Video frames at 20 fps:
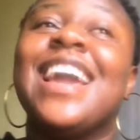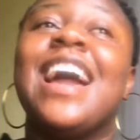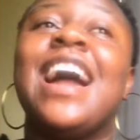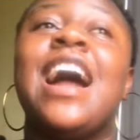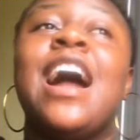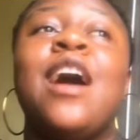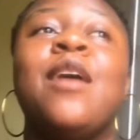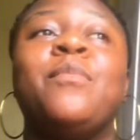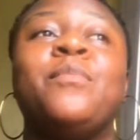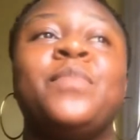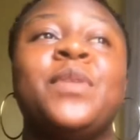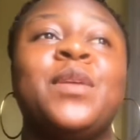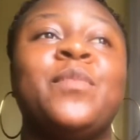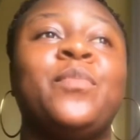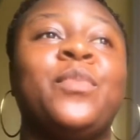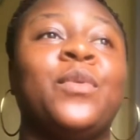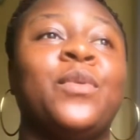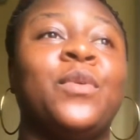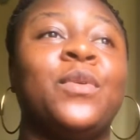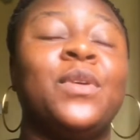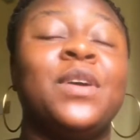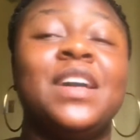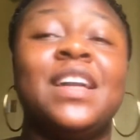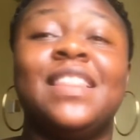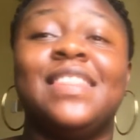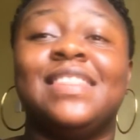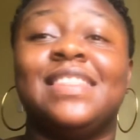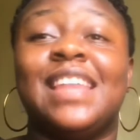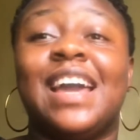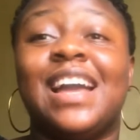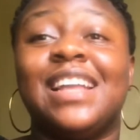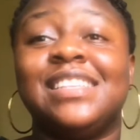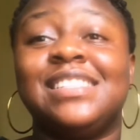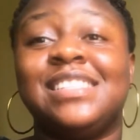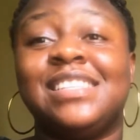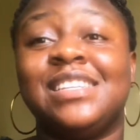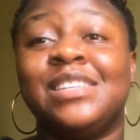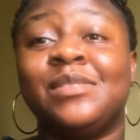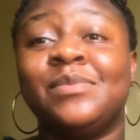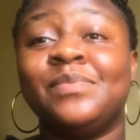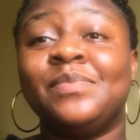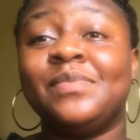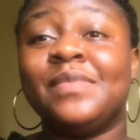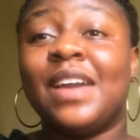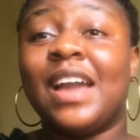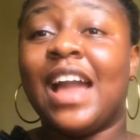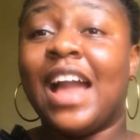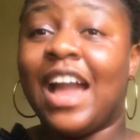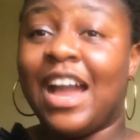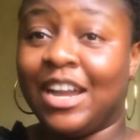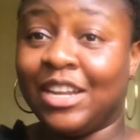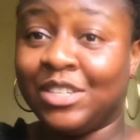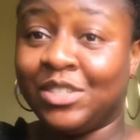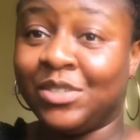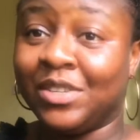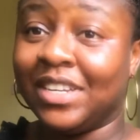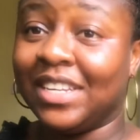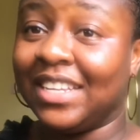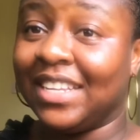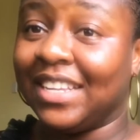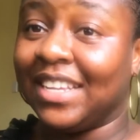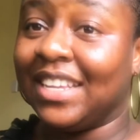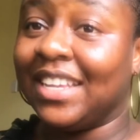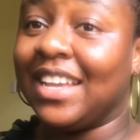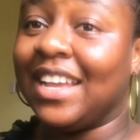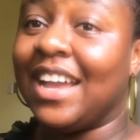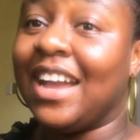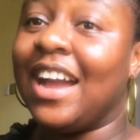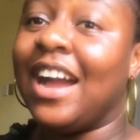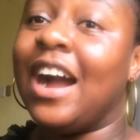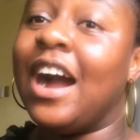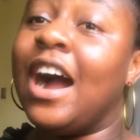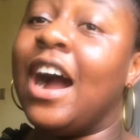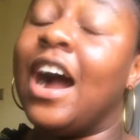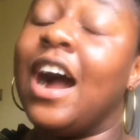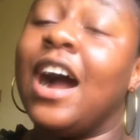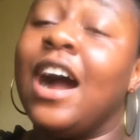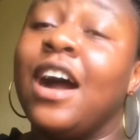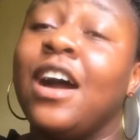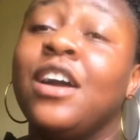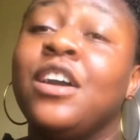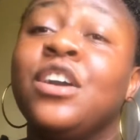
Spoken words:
are people that actually are